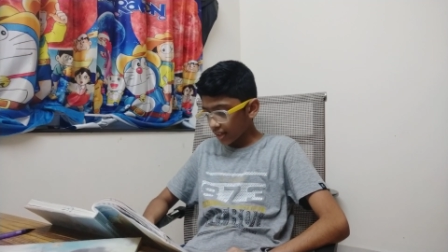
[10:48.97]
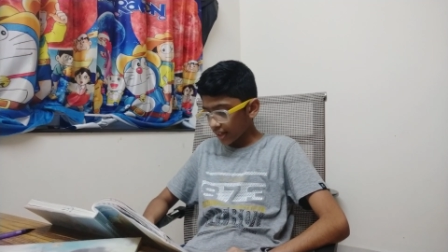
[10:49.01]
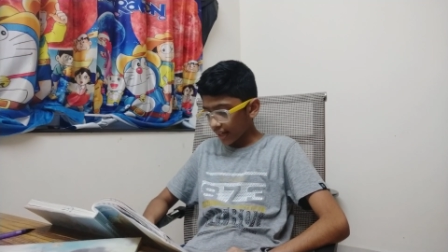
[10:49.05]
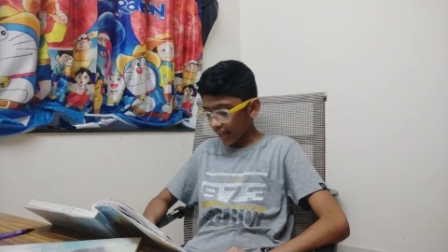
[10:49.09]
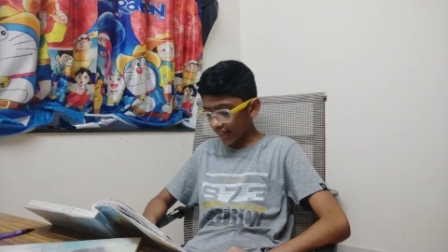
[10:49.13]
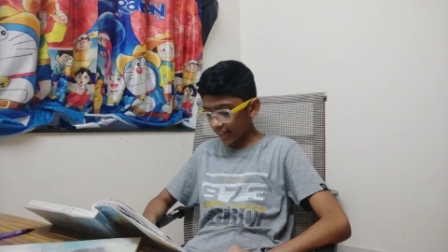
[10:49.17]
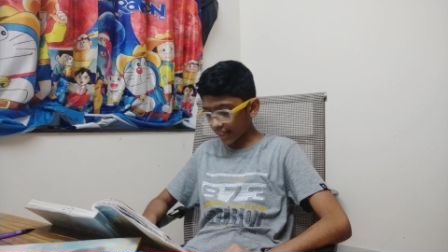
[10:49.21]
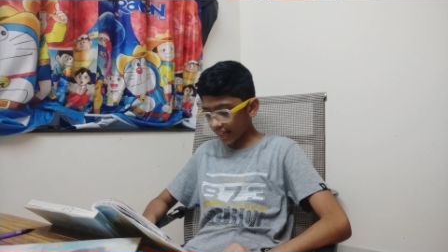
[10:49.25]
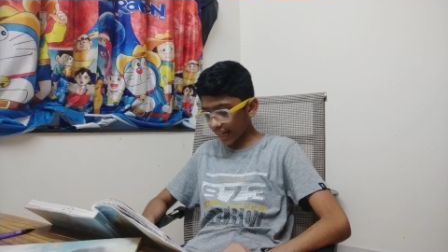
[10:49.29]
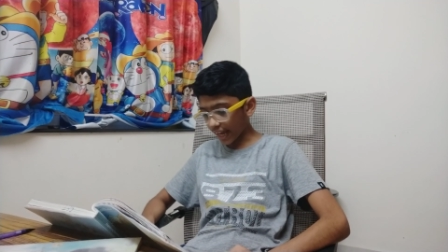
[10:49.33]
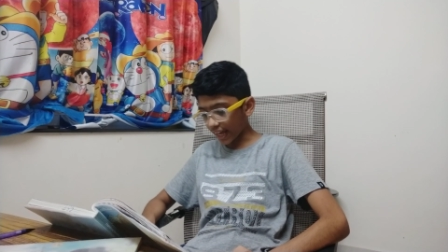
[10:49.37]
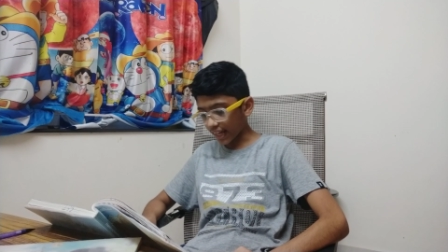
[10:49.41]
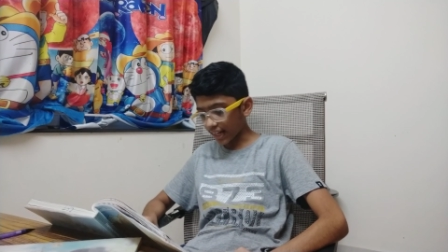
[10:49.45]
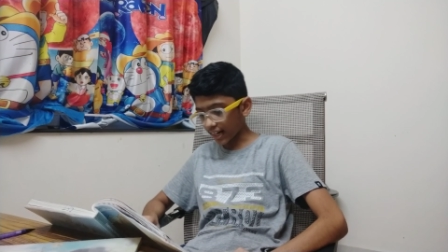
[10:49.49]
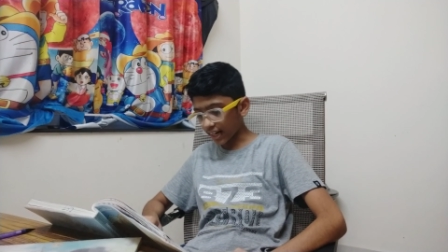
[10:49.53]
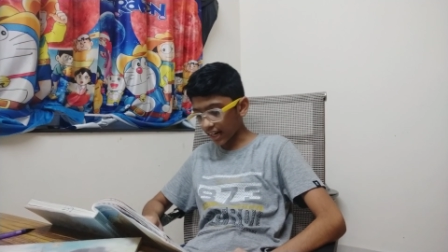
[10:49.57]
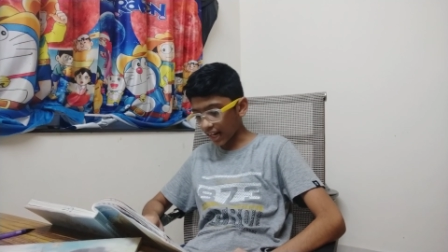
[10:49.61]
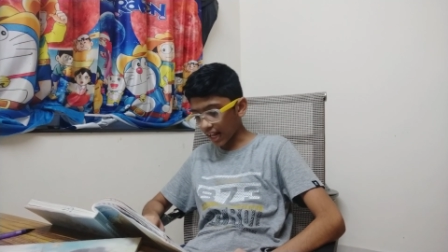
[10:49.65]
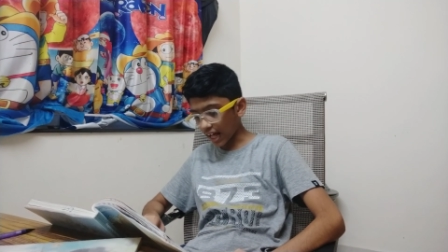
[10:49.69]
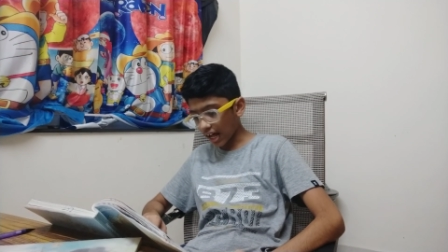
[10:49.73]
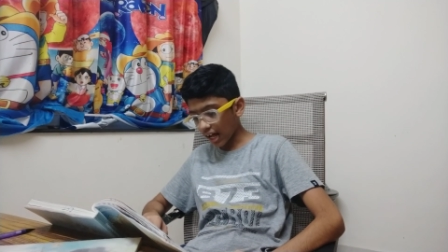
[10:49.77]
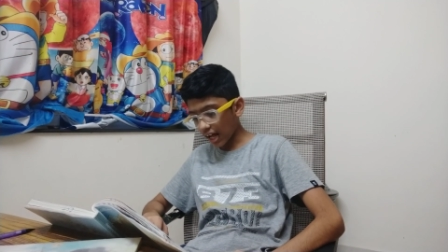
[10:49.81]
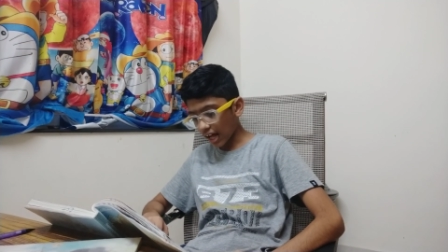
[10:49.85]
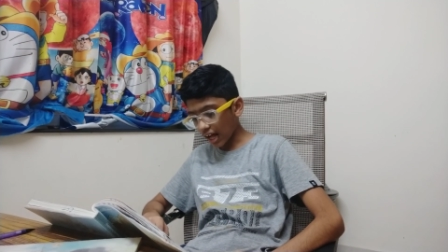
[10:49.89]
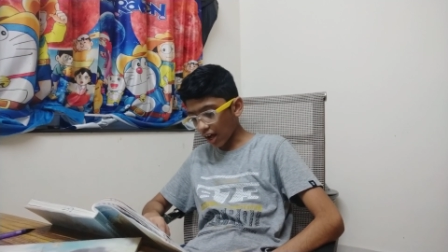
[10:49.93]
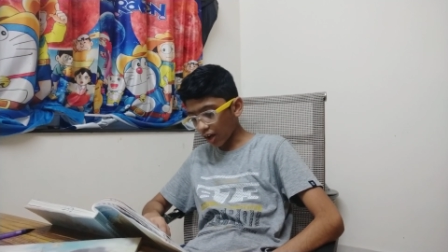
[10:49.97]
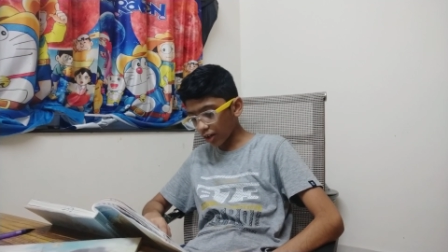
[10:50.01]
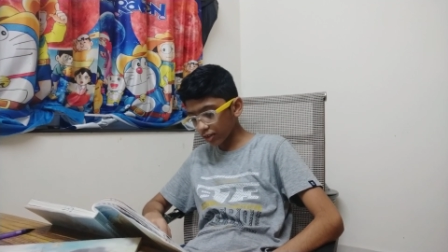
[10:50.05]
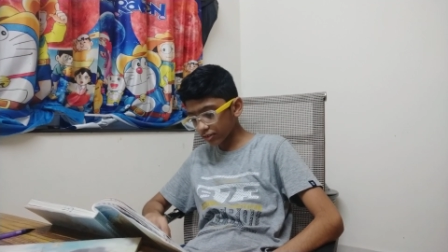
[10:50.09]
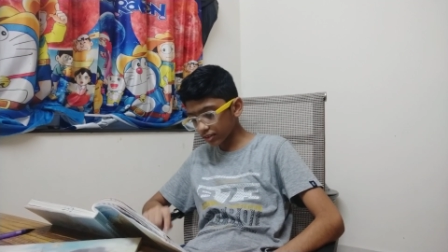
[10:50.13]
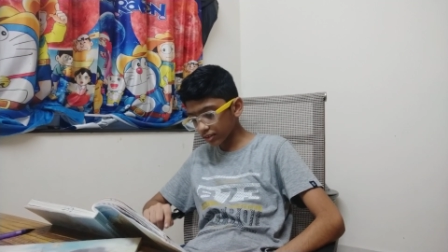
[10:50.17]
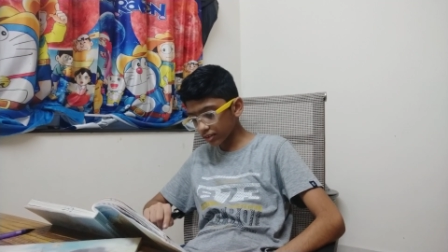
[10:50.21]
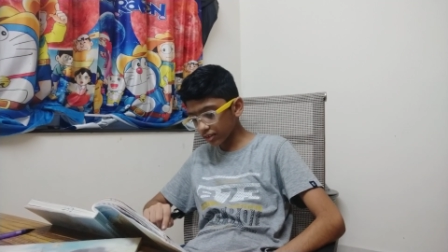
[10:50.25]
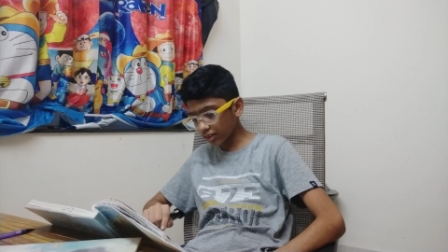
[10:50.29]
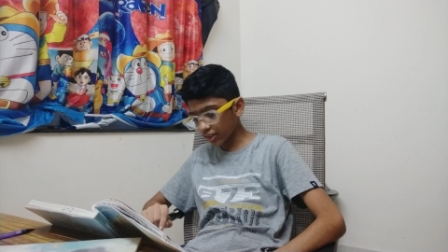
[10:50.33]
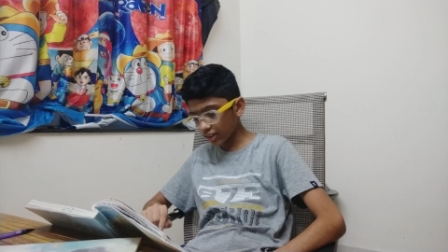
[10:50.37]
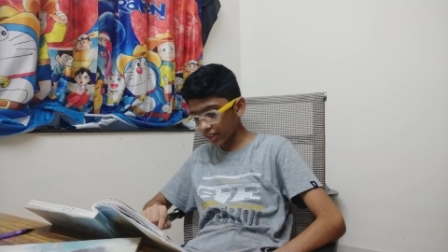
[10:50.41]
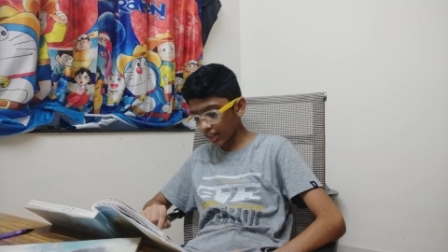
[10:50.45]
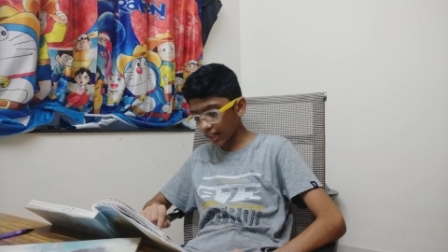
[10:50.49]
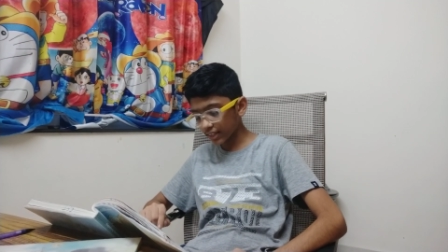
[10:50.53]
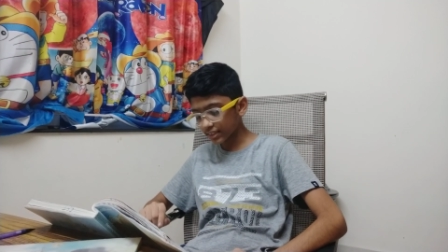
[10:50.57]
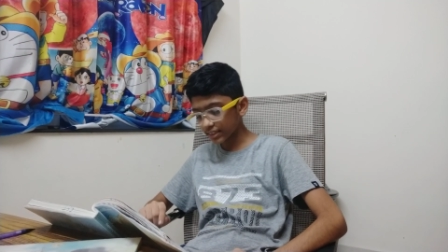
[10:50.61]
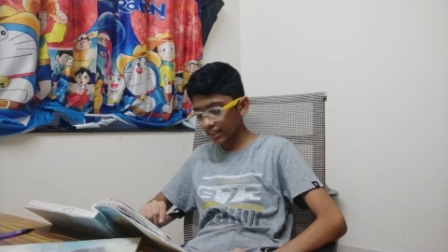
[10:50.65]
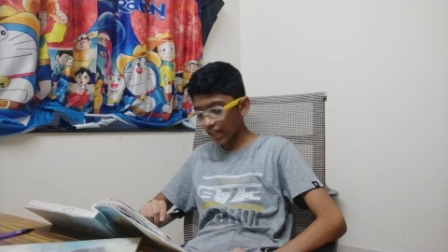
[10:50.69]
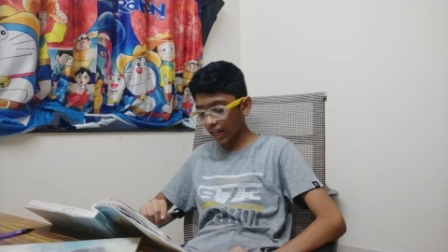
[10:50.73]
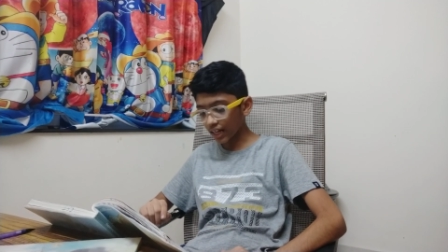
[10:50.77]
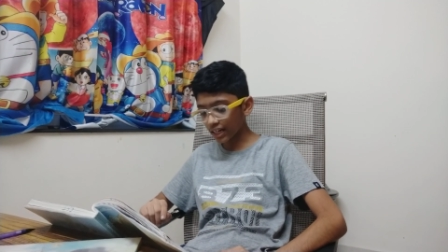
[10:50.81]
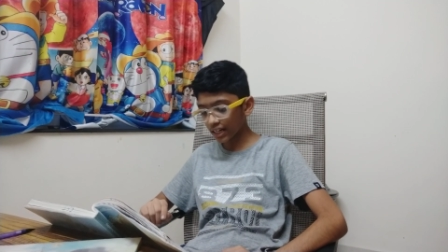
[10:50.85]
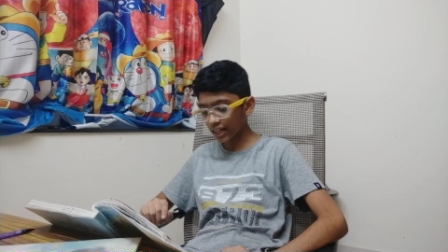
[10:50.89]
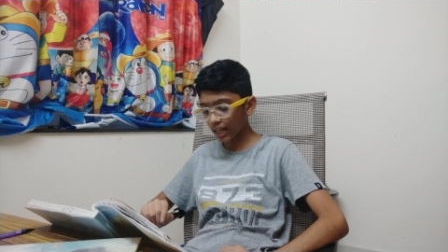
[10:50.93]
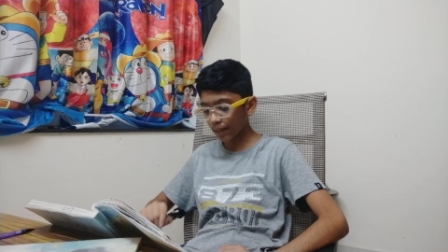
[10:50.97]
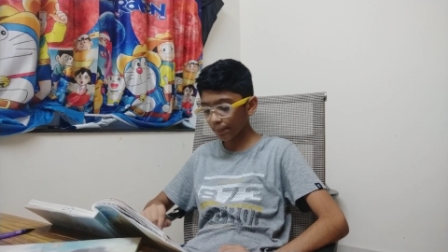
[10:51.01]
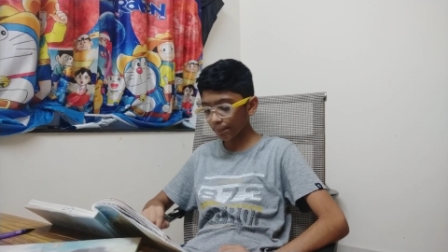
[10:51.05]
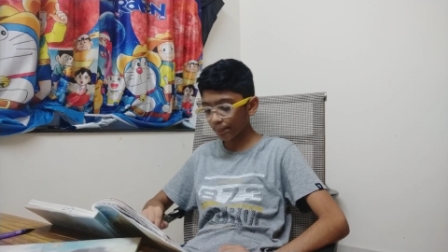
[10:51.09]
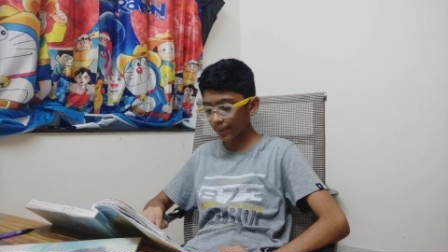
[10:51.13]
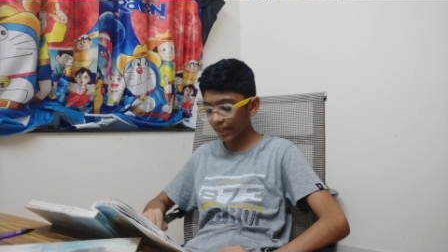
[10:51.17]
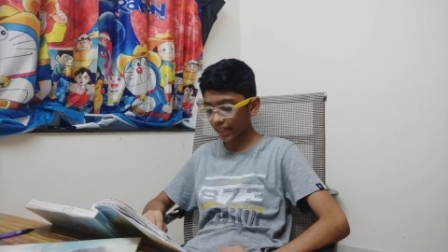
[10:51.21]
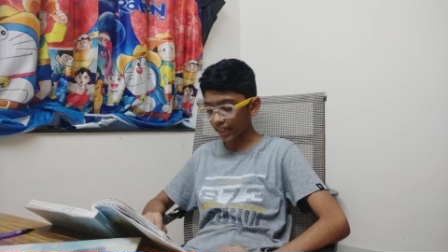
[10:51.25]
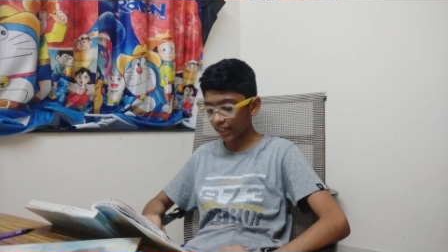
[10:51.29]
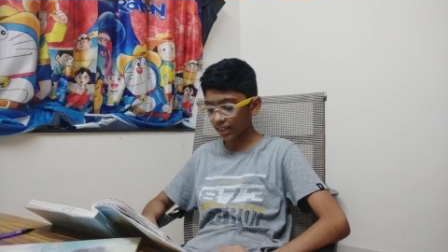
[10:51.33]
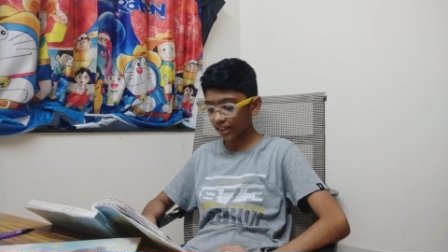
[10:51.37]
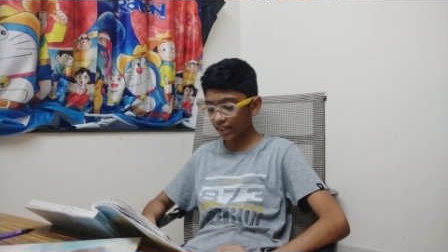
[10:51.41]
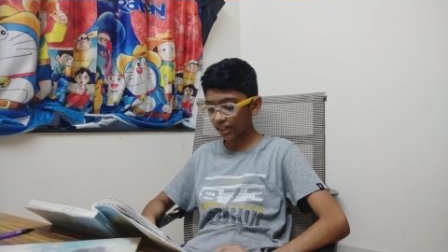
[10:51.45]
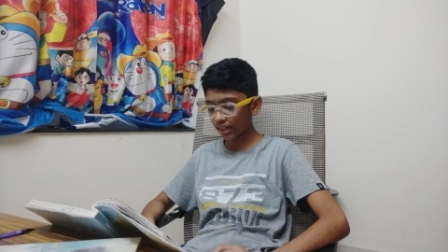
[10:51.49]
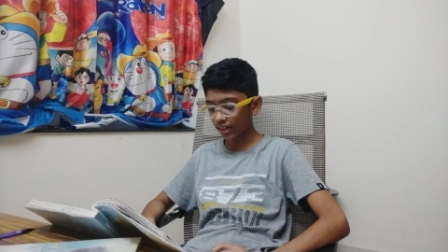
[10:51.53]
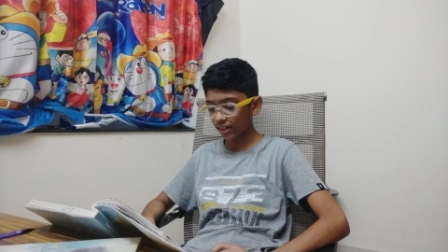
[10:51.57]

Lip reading: In Kerala, also known as Anai Peak.